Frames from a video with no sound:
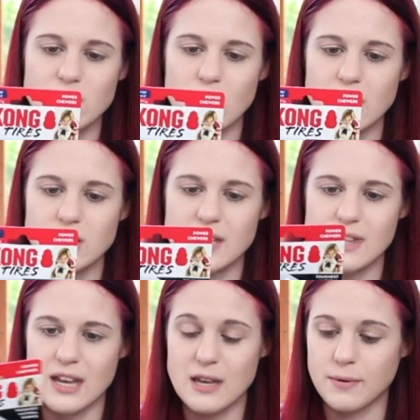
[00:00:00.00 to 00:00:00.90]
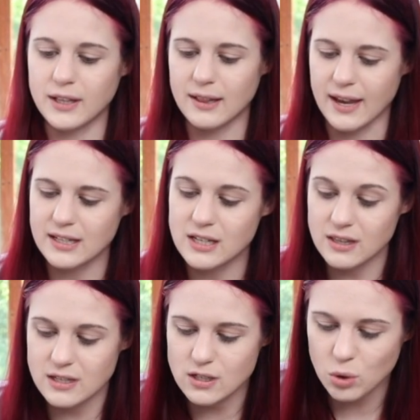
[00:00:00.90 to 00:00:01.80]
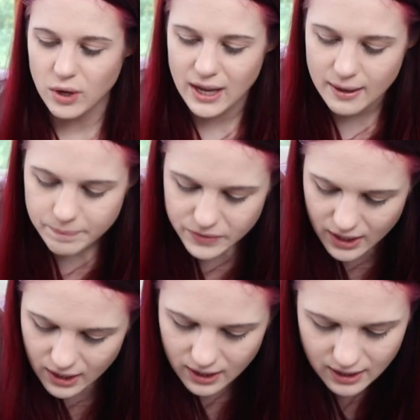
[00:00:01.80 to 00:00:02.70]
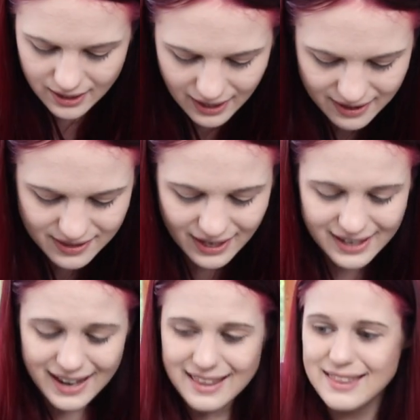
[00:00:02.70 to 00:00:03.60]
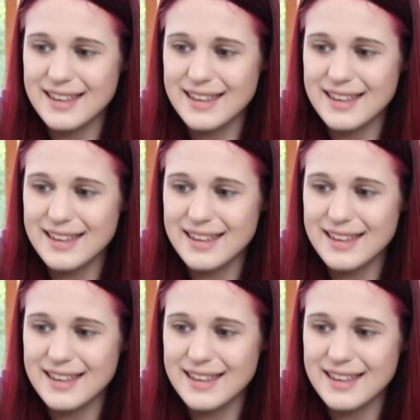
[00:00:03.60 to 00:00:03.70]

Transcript: trainer said that he really liked this toy. And then I got